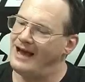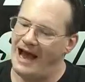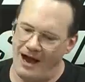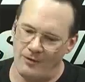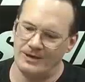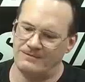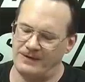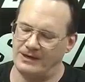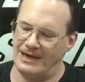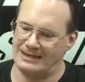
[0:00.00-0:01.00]
I always
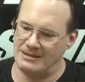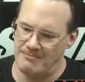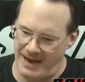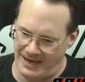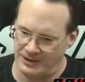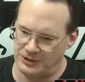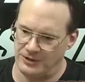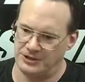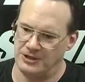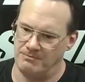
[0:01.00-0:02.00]
feel like the manager
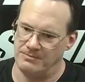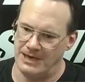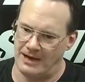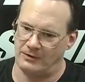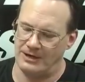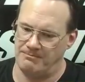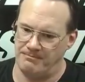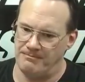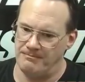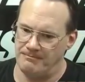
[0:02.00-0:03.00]
should not only
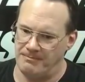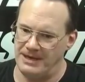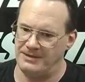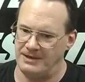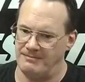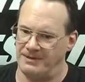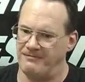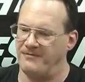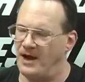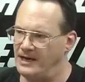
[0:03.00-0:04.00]
be the
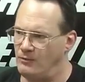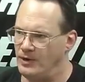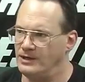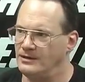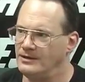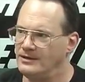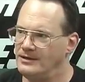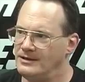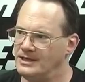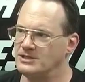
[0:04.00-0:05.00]
funny one
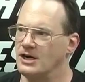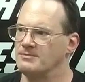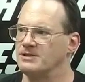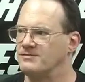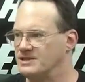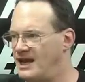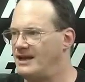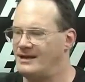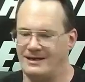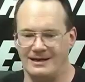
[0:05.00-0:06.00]
in terms of
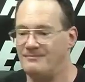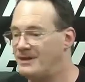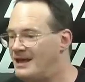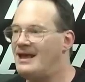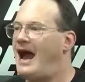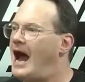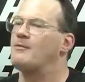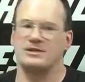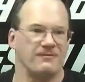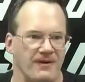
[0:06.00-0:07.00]
saying, and I
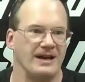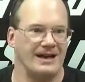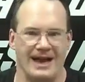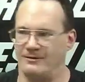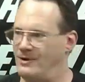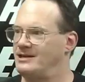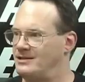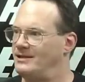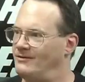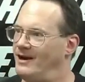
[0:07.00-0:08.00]
was the funny guy in
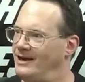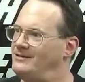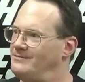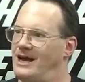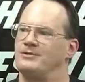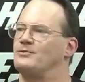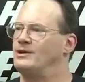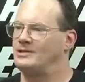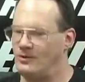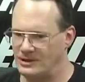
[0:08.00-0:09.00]
wrestling, right? I was the one
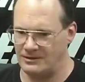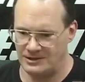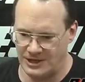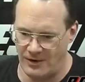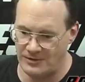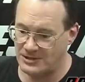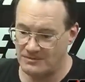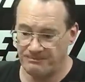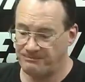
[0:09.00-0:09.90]
who told all the jokes.